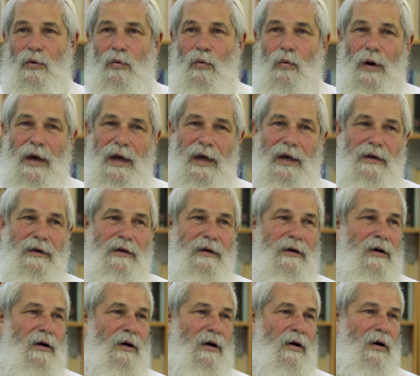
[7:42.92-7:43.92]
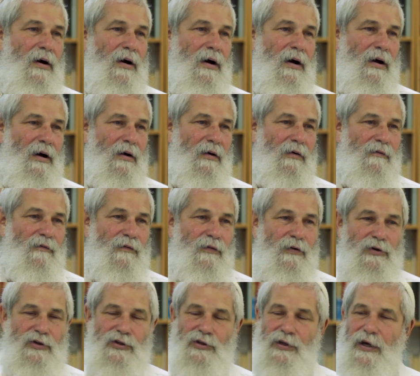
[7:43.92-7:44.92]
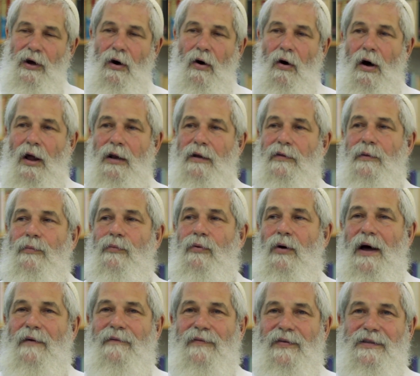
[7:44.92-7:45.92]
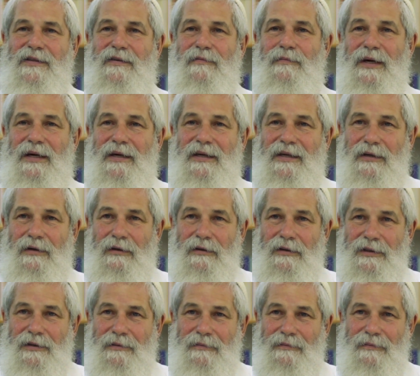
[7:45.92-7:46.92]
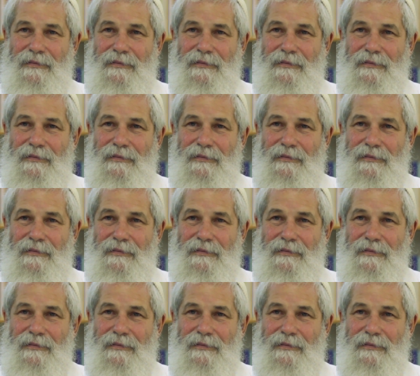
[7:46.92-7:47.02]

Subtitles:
When virtually all of the prophets have been killed,